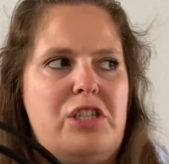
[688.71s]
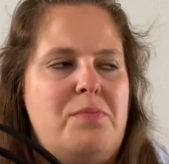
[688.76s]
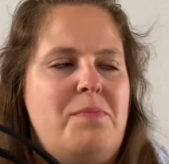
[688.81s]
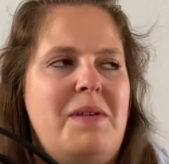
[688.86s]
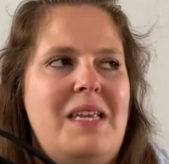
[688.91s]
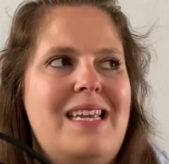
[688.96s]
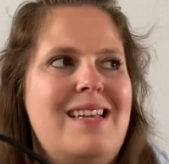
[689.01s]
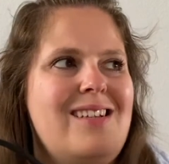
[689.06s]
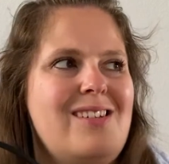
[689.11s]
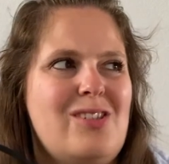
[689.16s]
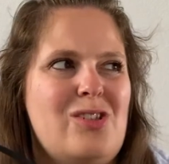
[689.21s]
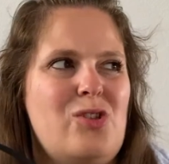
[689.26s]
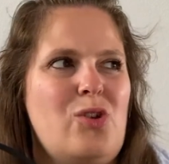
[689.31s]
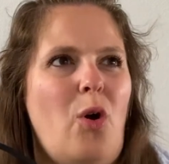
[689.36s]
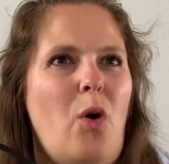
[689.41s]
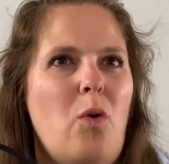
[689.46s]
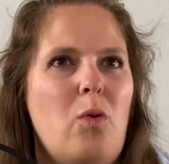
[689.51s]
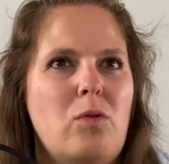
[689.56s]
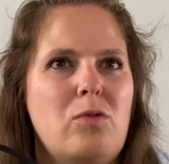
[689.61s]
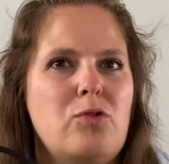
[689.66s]
being
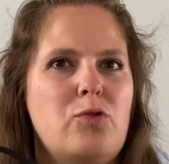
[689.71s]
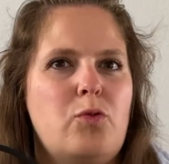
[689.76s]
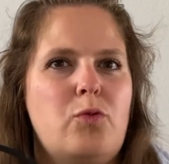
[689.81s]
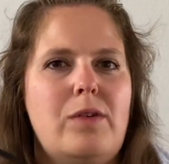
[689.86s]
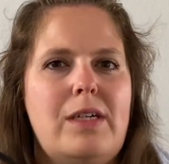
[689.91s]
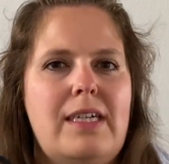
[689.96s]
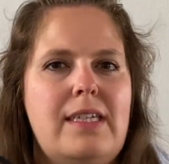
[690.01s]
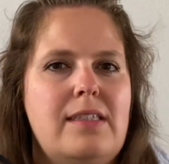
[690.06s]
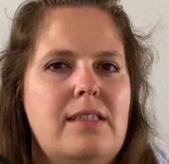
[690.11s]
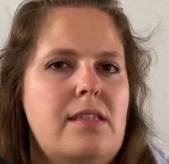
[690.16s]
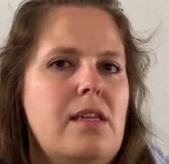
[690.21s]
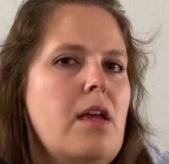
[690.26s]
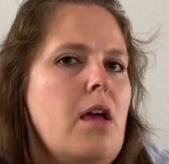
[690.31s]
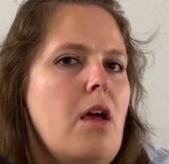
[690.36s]
sold with